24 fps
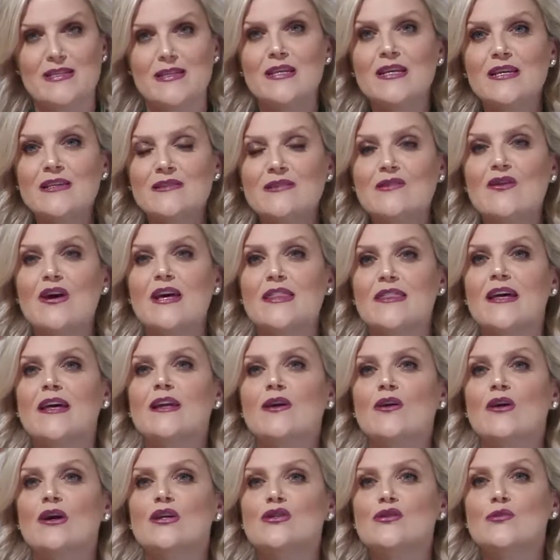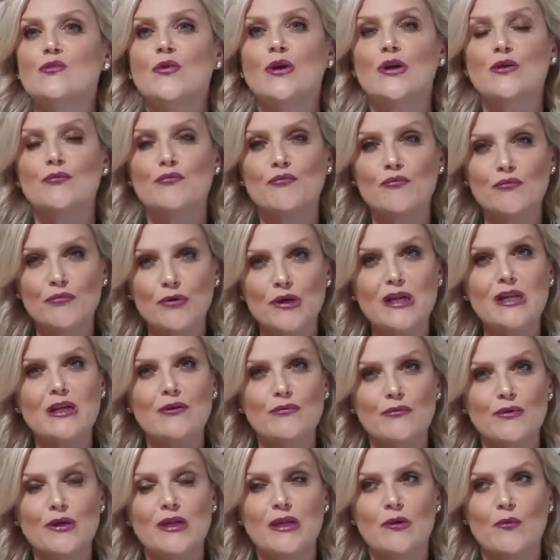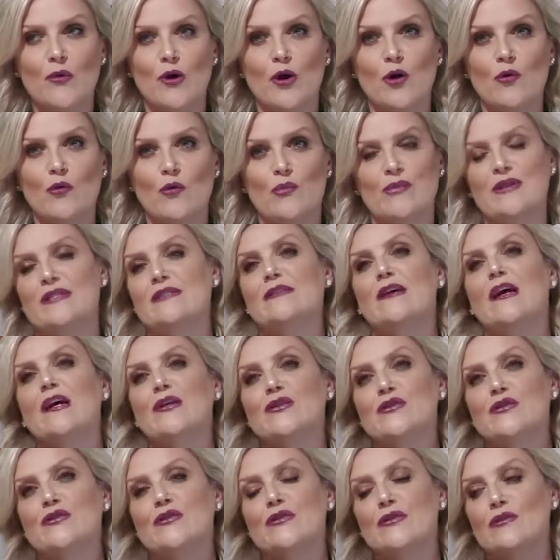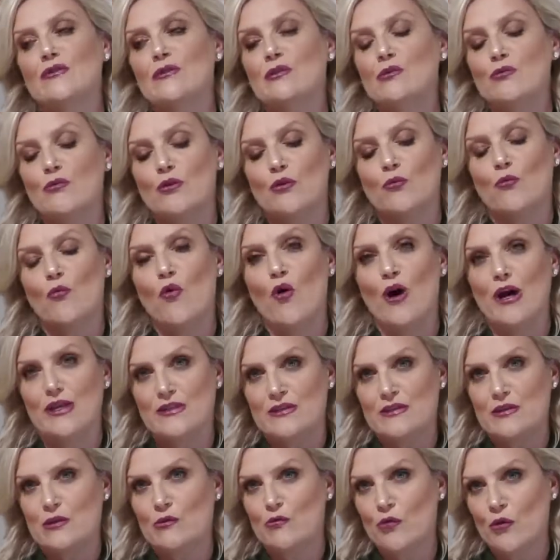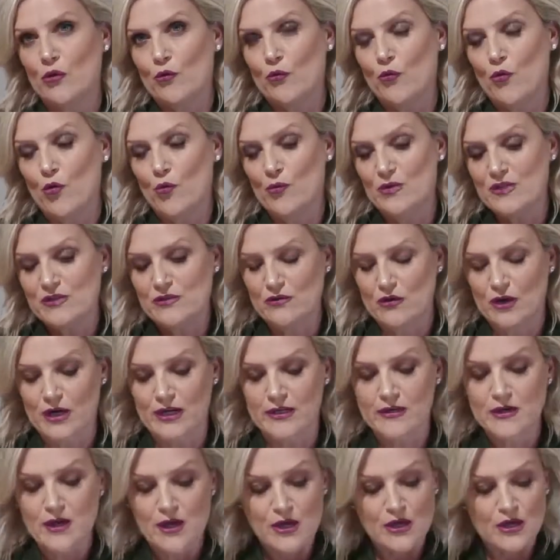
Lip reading: Things like that are going to work really, really well when we start to look at whites that are on the warmer side.